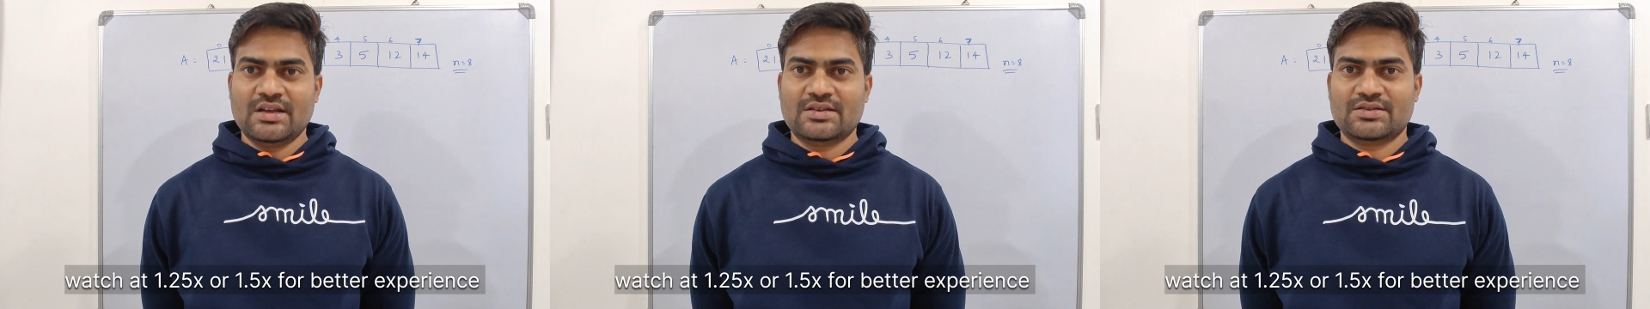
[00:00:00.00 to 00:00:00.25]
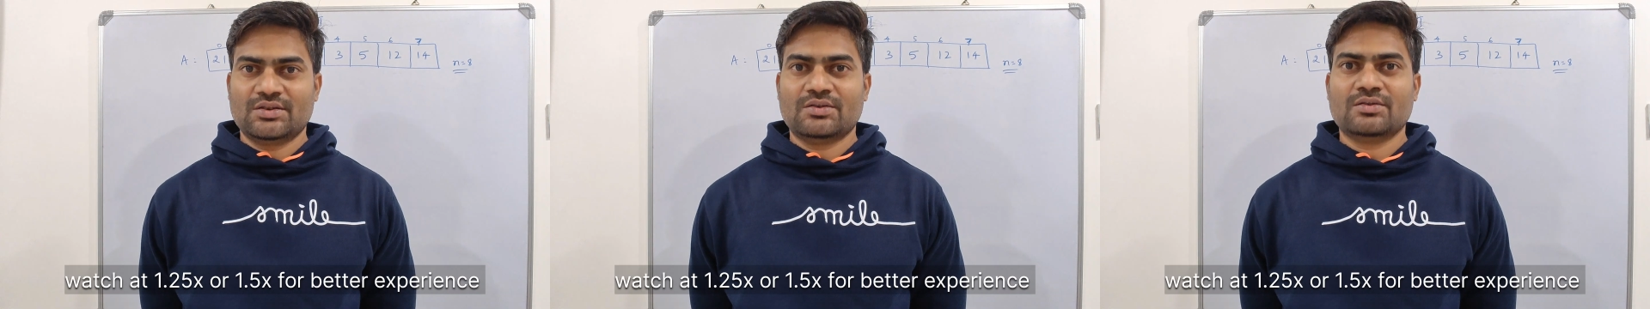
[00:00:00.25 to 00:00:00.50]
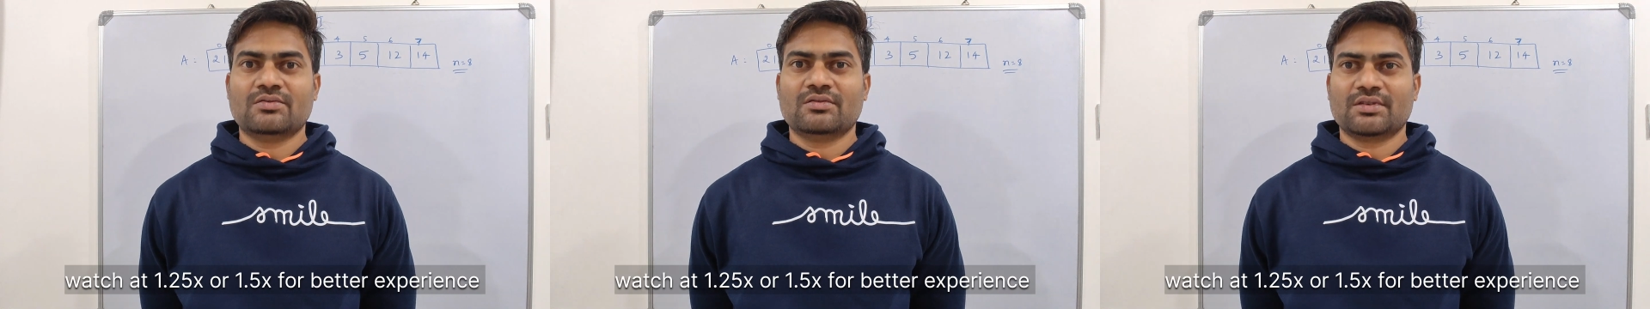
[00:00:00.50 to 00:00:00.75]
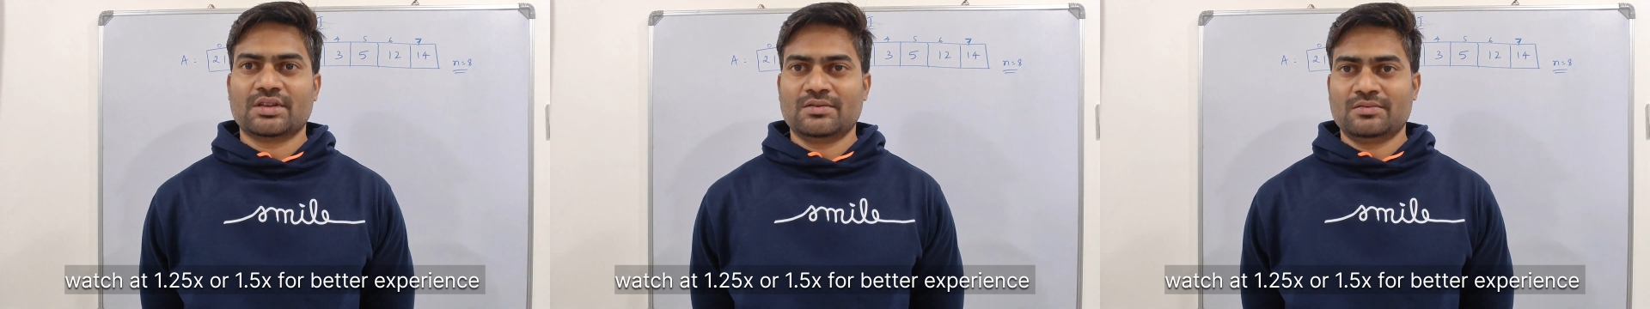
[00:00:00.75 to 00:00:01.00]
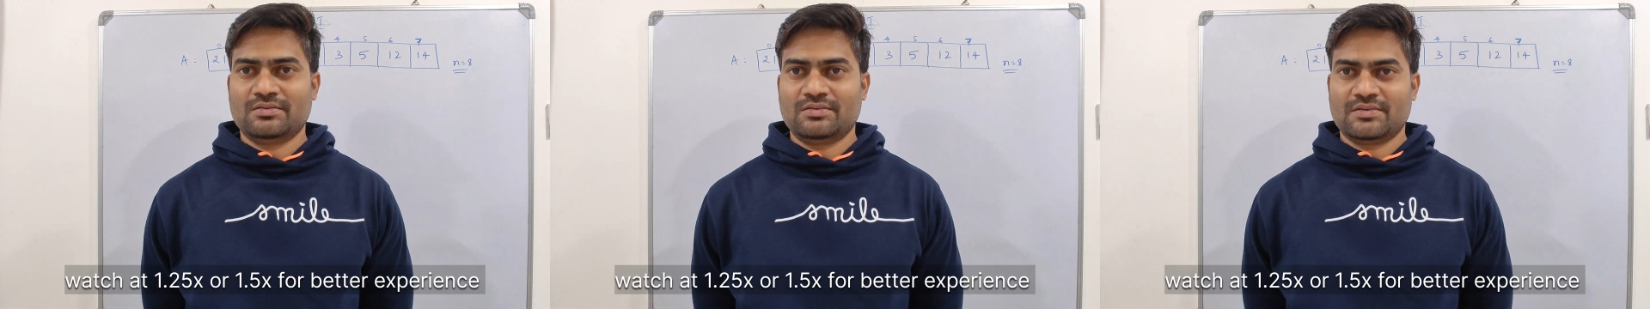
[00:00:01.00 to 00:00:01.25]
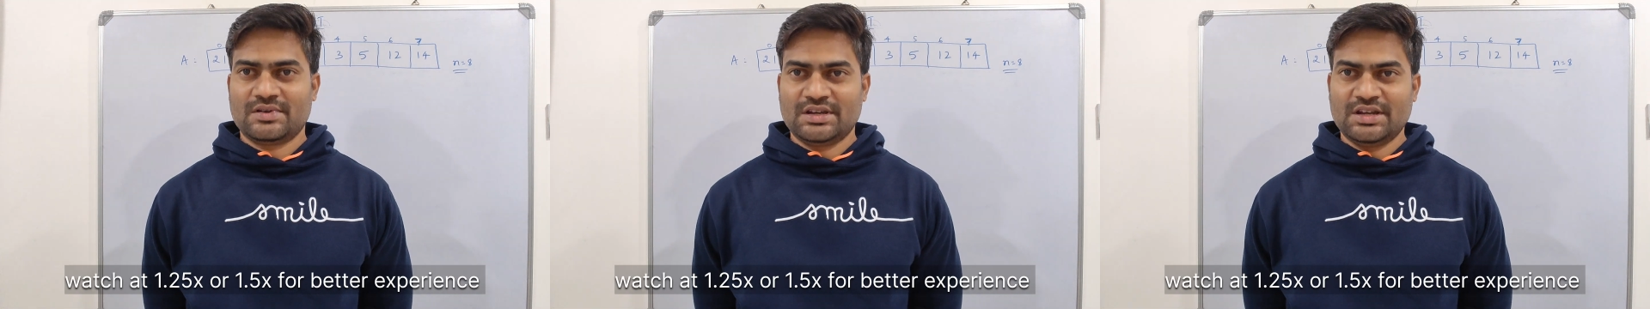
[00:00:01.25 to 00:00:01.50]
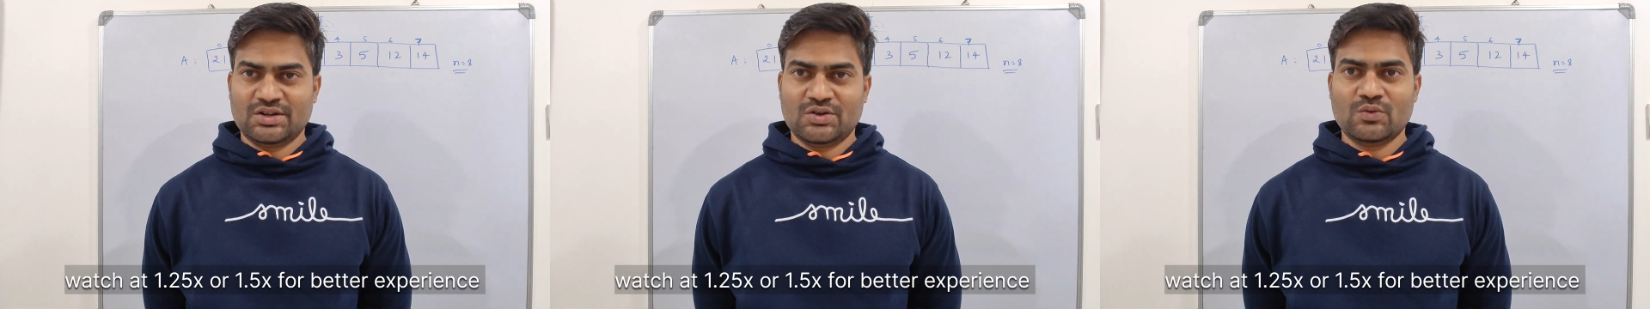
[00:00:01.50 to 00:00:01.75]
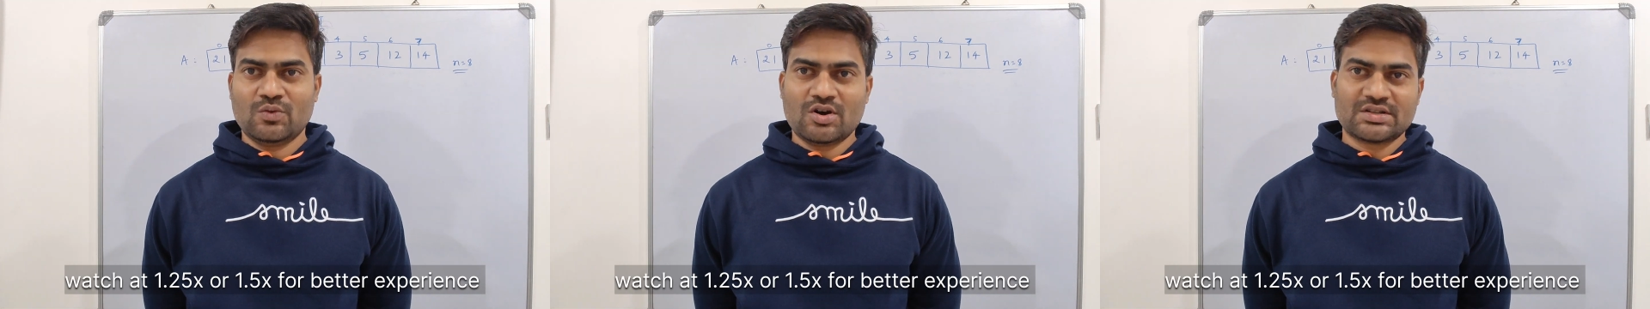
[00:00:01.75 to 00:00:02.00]
So you need
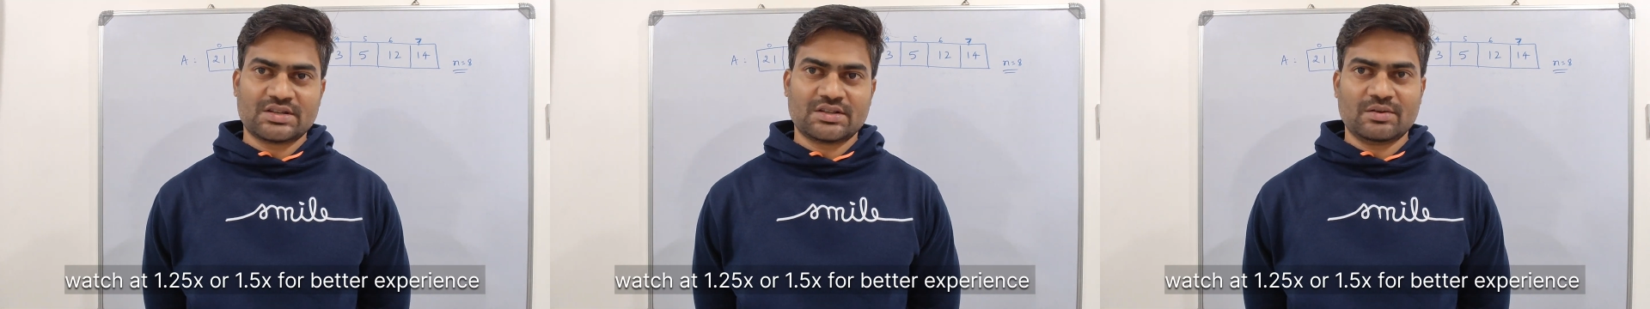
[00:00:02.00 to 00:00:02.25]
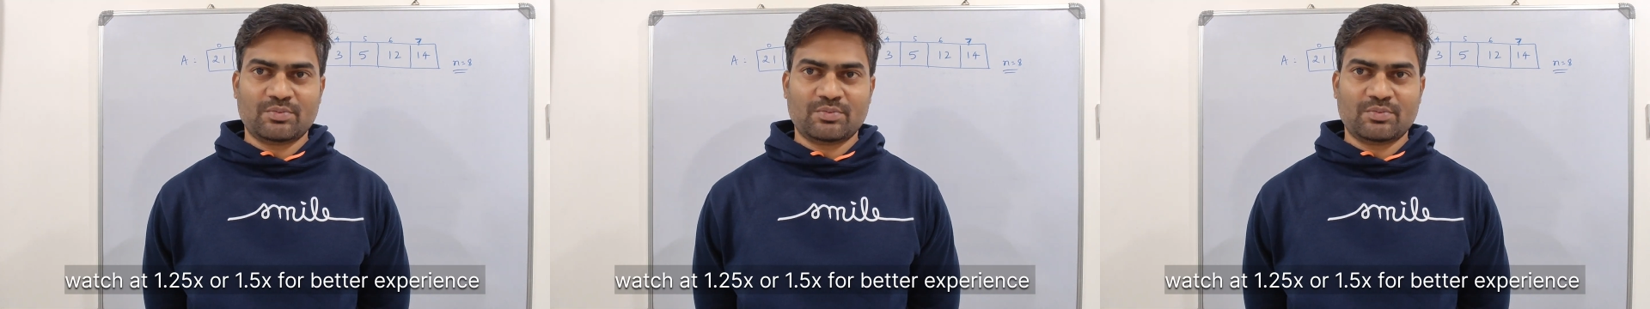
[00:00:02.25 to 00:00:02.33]
to watch the